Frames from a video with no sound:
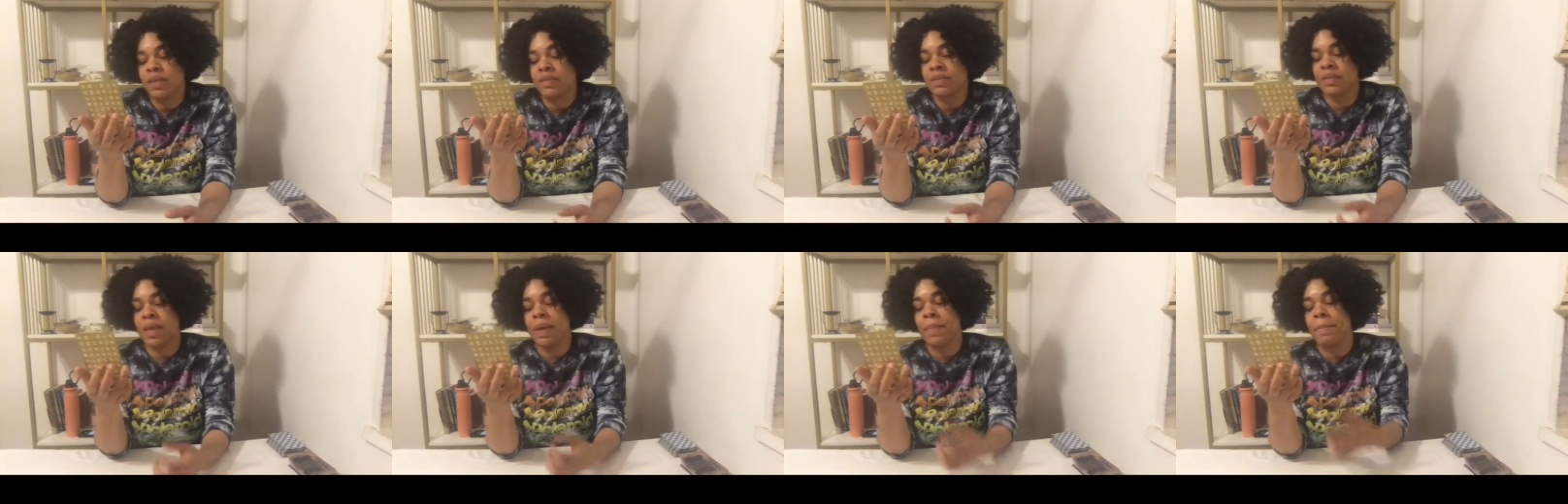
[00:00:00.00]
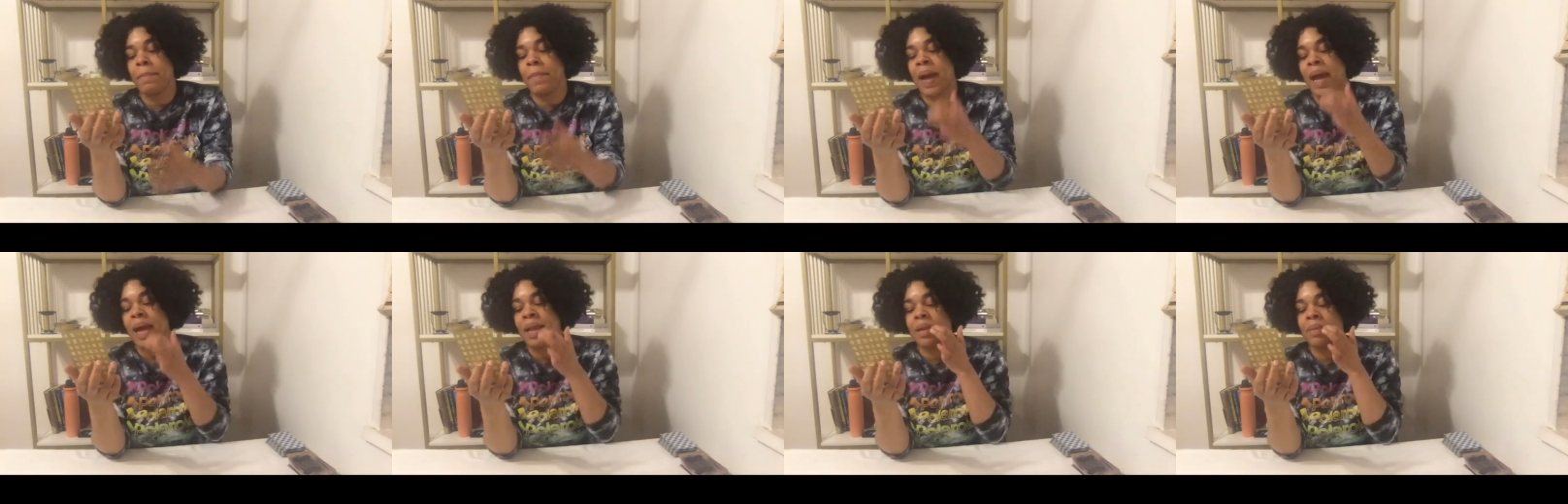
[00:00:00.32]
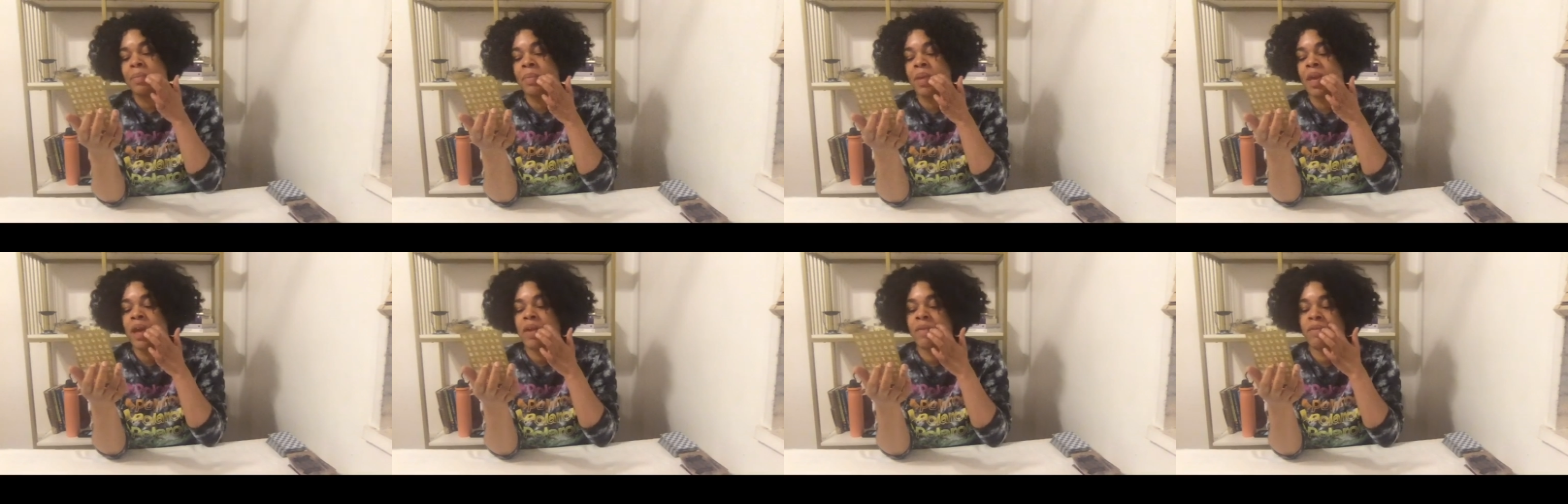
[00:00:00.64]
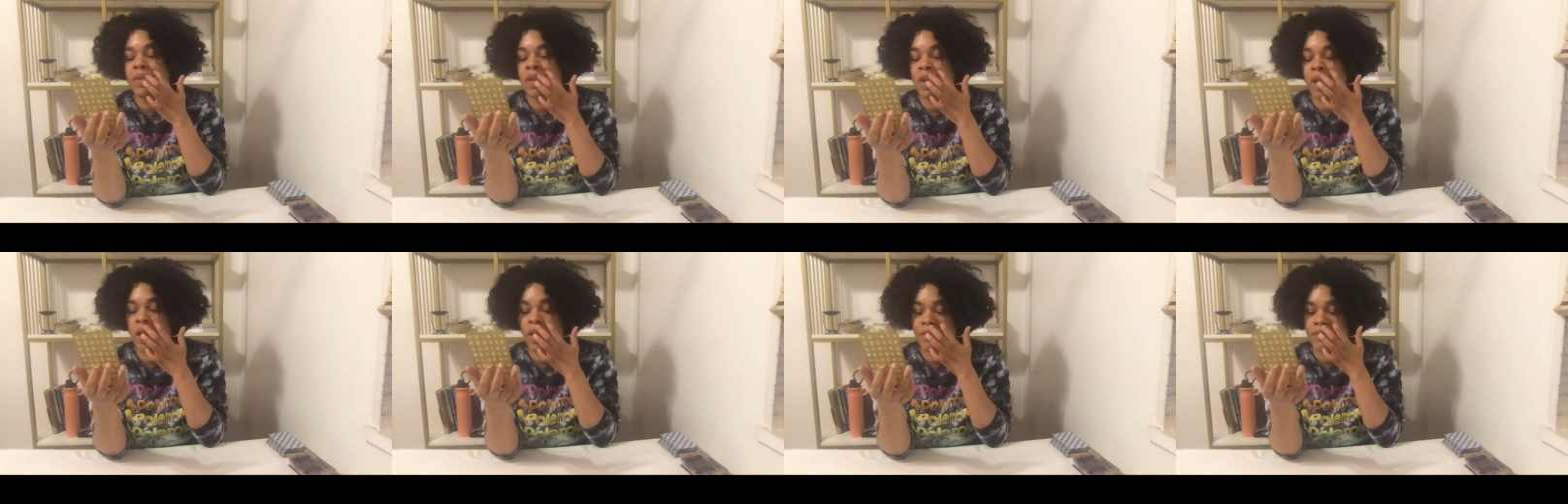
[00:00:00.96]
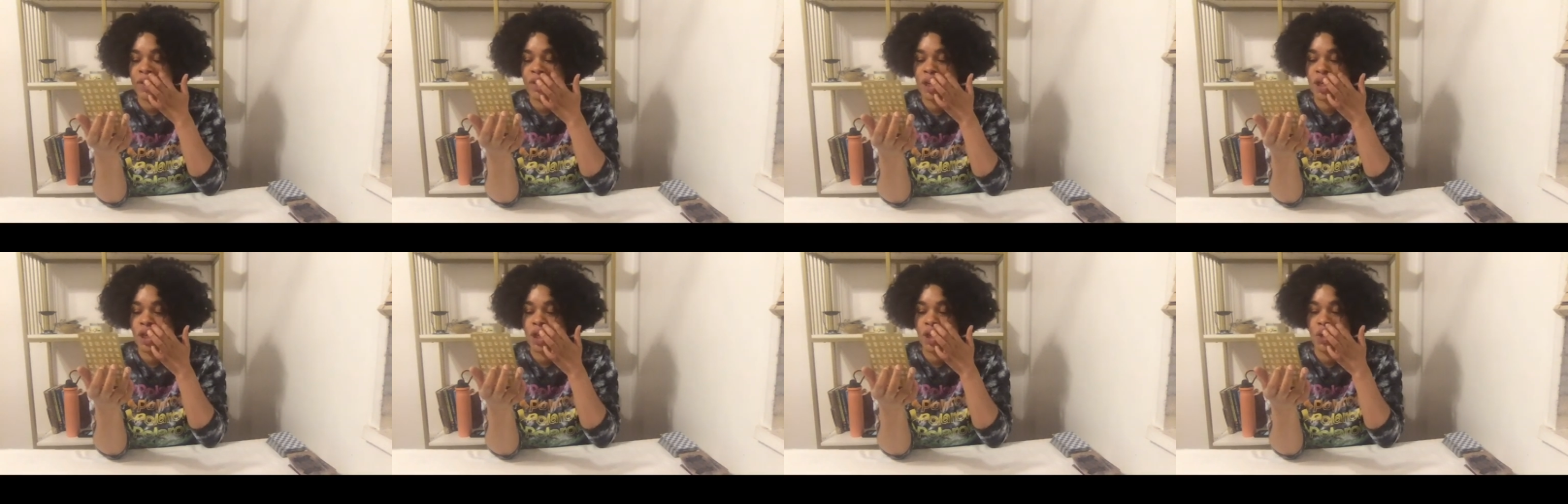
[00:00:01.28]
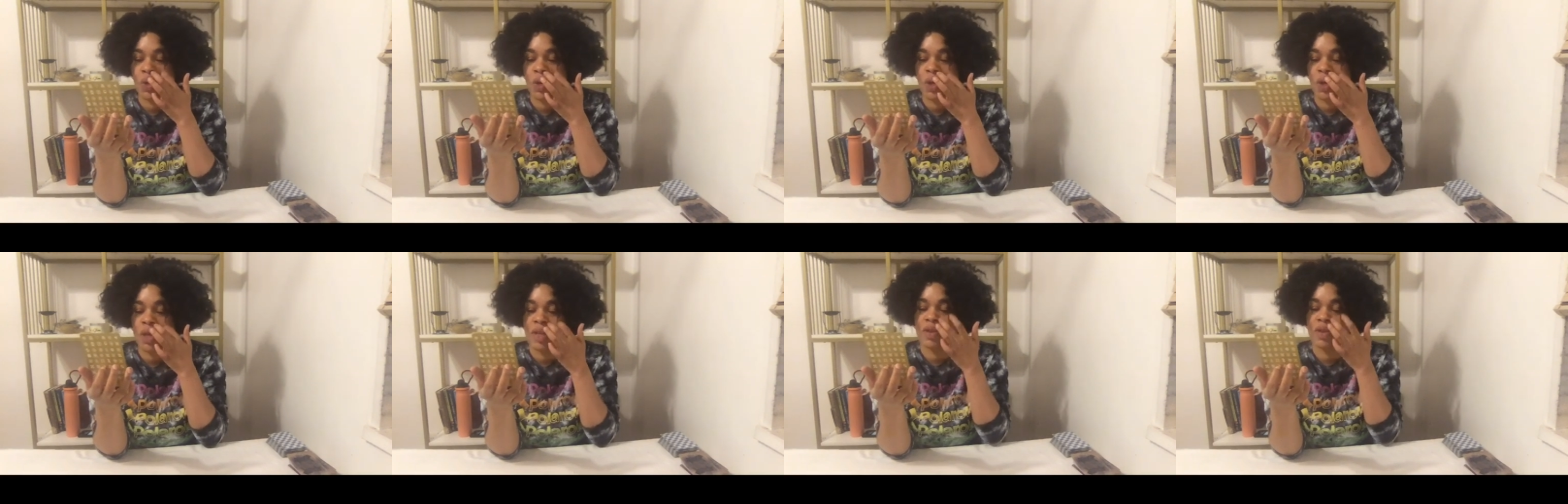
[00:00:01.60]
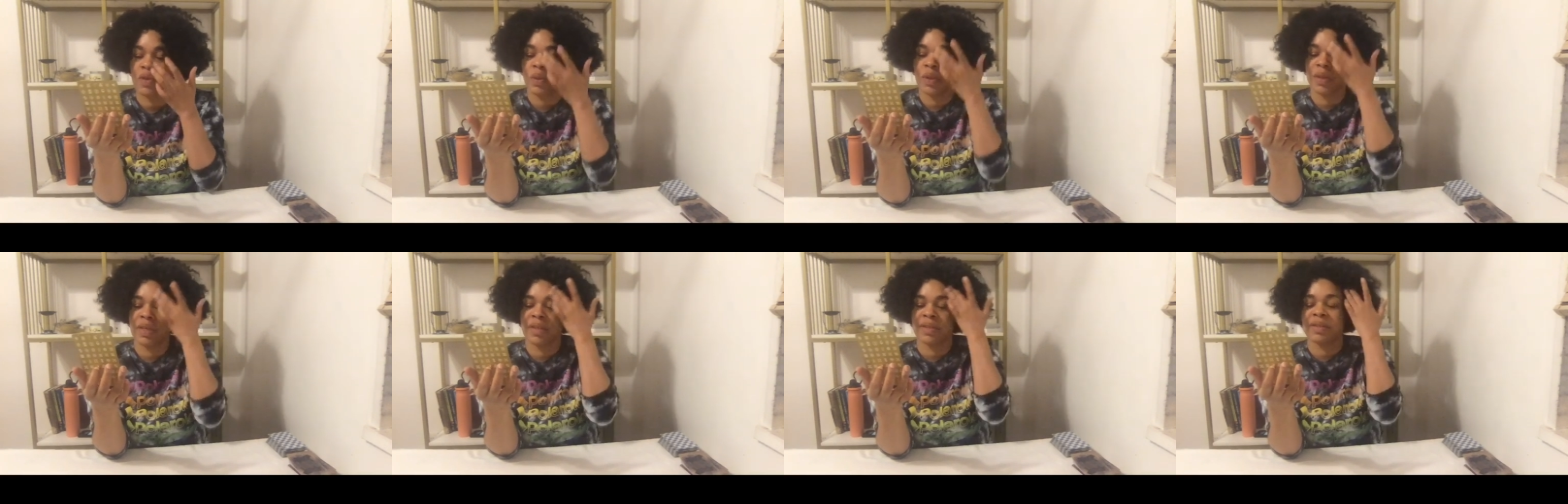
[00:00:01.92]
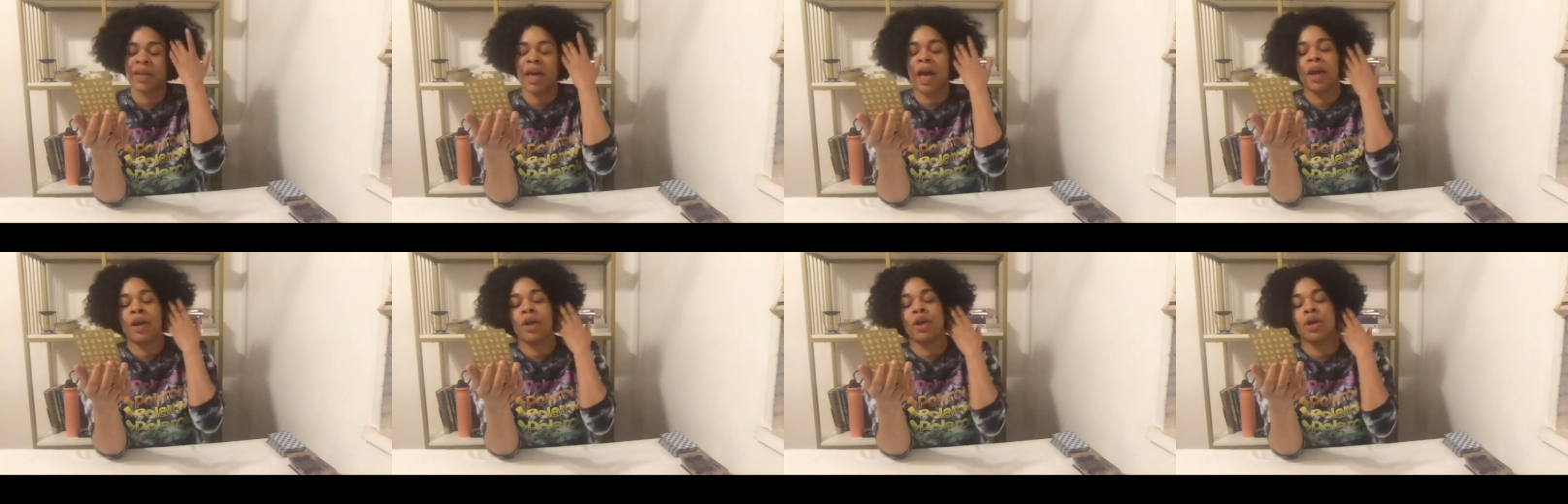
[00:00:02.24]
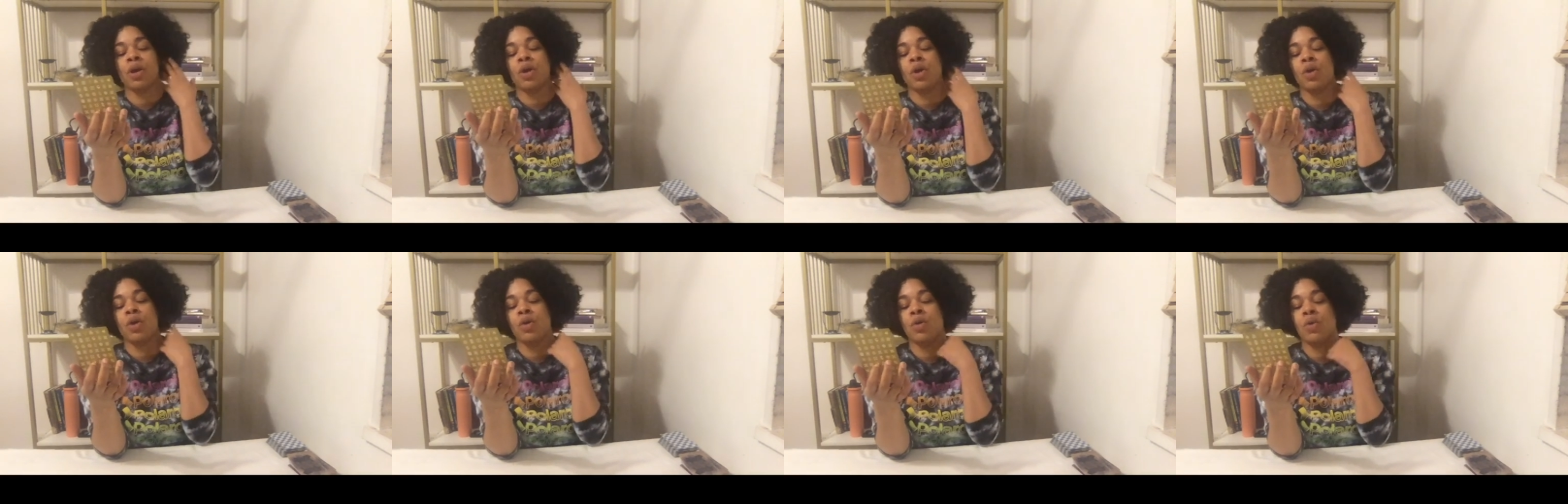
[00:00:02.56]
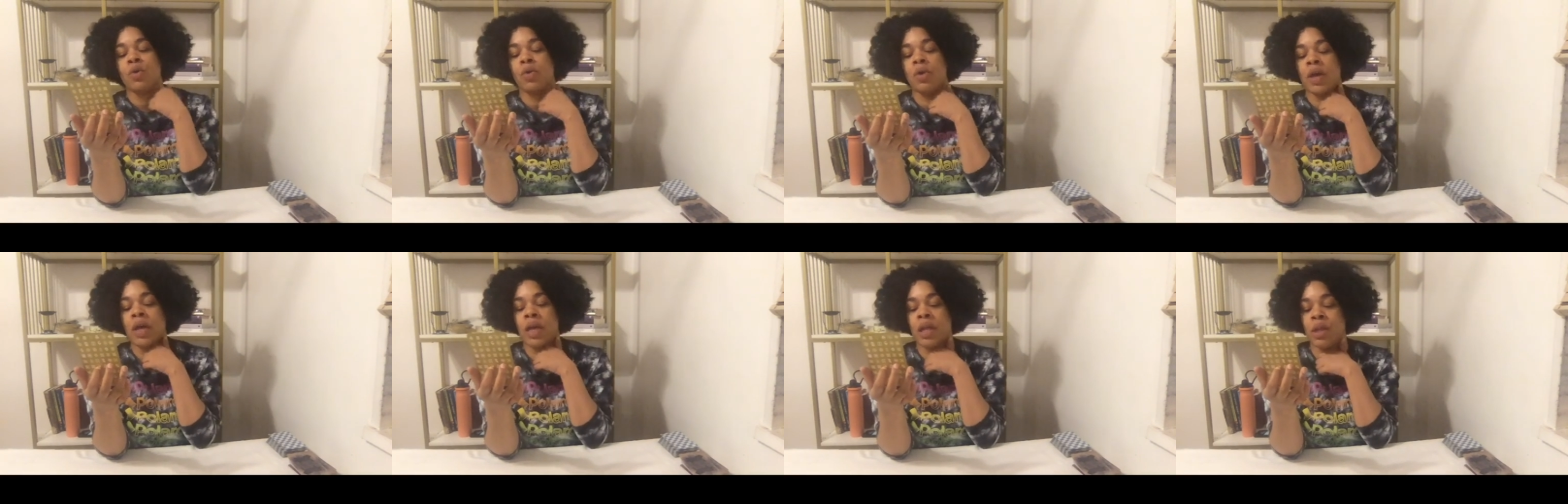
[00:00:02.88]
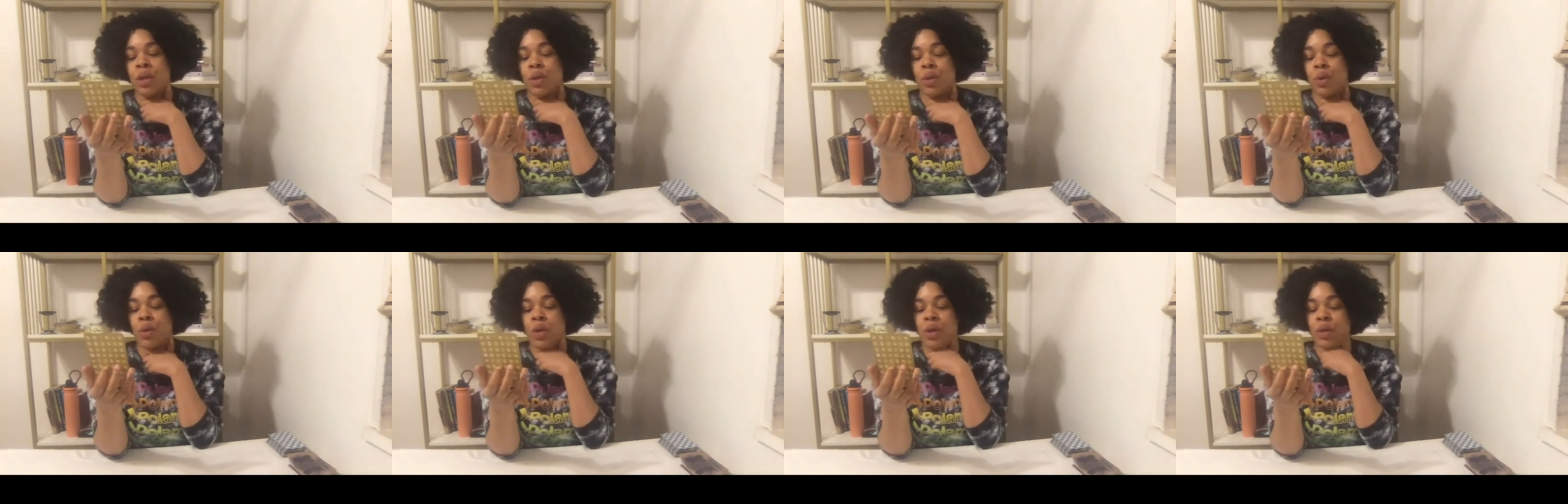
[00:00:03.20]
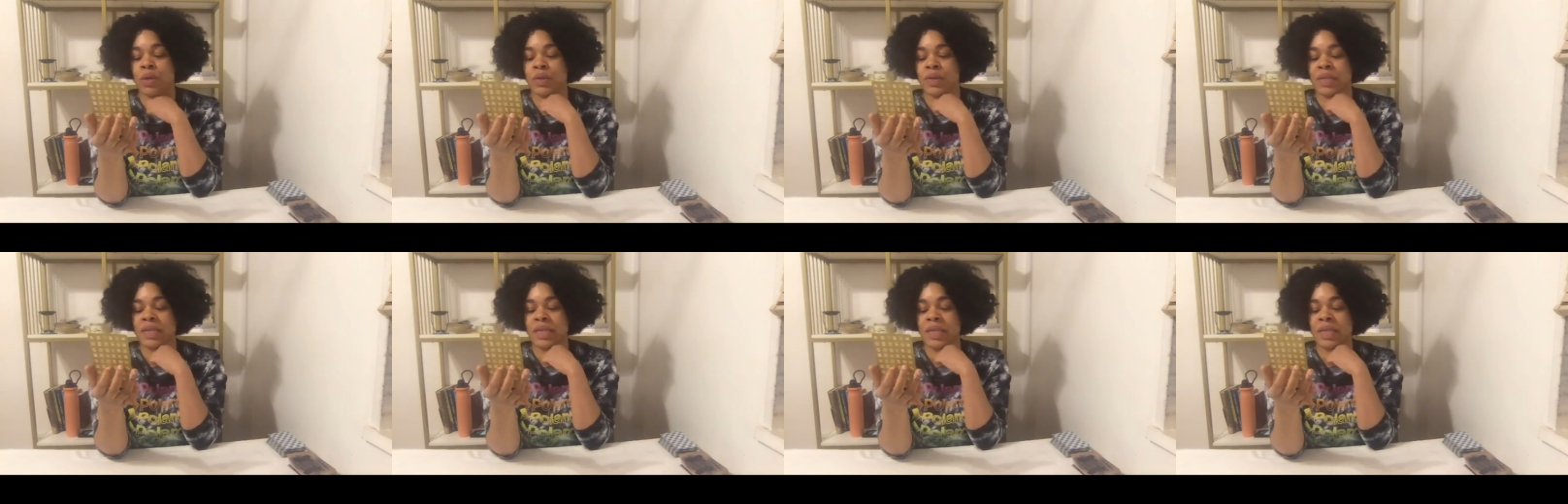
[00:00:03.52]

embodiment of lofty duty to a desired goal and loyalty.